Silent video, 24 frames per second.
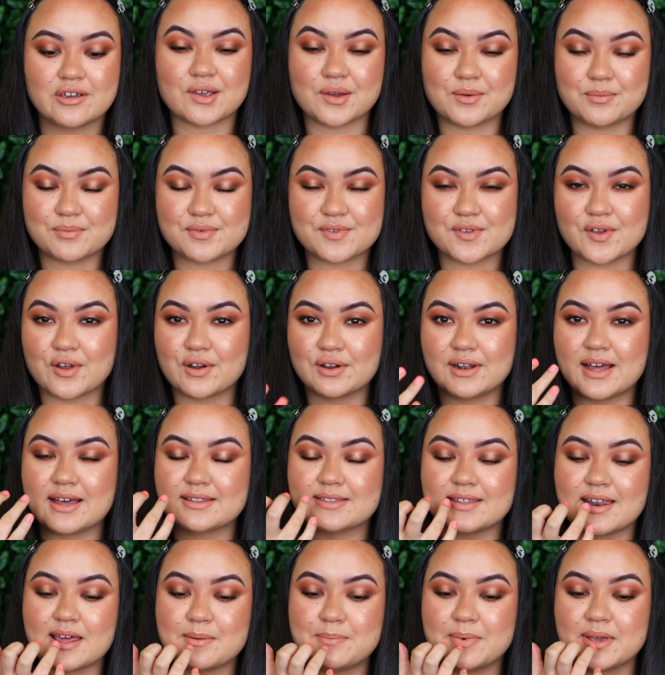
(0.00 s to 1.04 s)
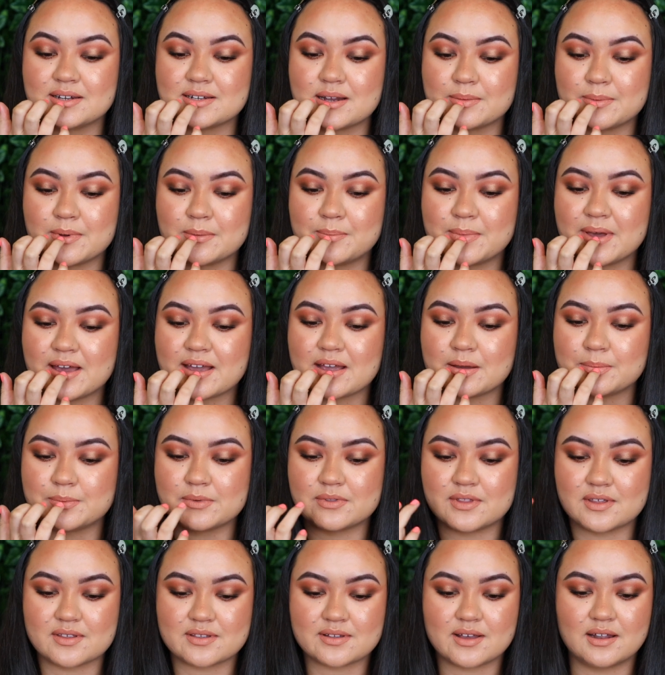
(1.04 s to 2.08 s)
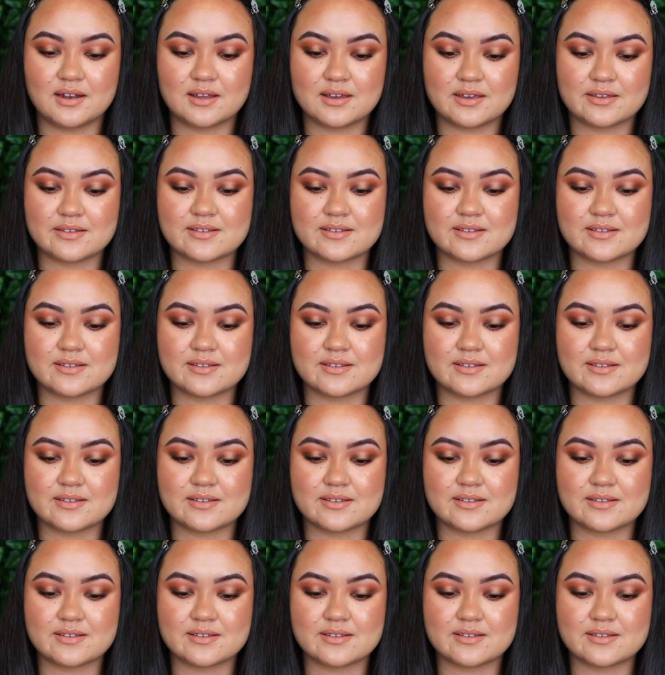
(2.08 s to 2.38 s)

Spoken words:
So I'm so glad that I picked up a backup of this color